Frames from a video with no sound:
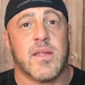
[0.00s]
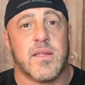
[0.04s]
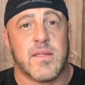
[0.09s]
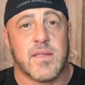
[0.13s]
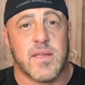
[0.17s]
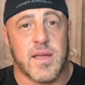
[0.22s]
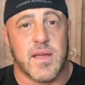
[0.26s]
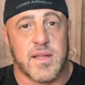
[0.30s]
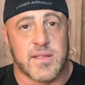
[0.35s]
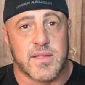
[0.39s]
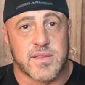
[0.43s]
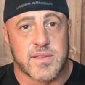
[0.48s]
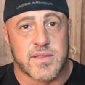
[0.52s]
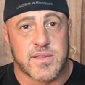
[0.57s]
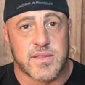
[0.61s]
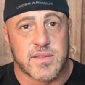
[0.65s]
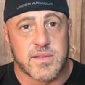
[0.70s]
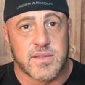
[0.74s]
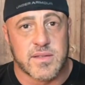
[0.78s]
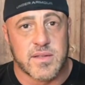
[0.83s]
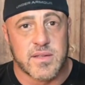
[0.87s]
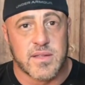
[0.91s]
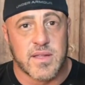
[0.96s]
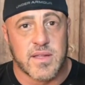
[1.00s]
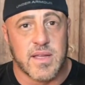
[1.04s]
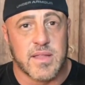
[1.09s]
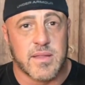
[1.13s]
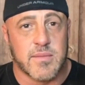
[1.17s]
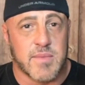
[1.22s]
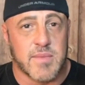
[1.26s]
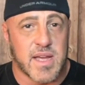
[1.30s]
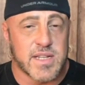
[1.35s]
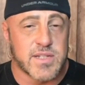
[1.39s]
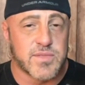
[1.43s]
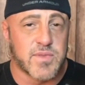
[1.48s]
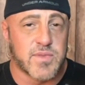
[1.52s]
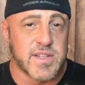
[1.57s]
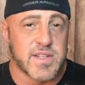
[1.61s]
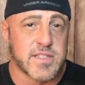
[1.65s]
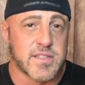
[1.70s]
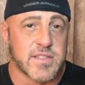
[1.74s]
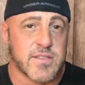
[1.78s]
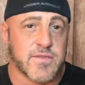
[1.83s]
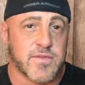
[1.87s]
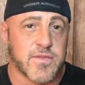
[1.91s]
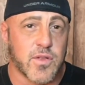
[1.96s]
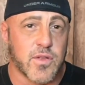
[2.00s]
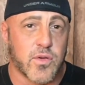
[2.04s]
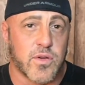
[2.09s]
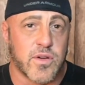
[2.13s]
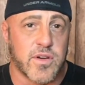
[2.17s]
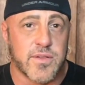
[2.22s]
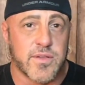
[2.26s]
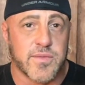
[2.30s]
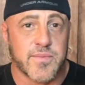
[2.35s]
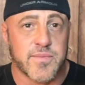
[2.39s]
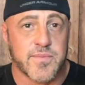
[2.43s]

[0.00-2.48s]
Yes. And the match went to the floor.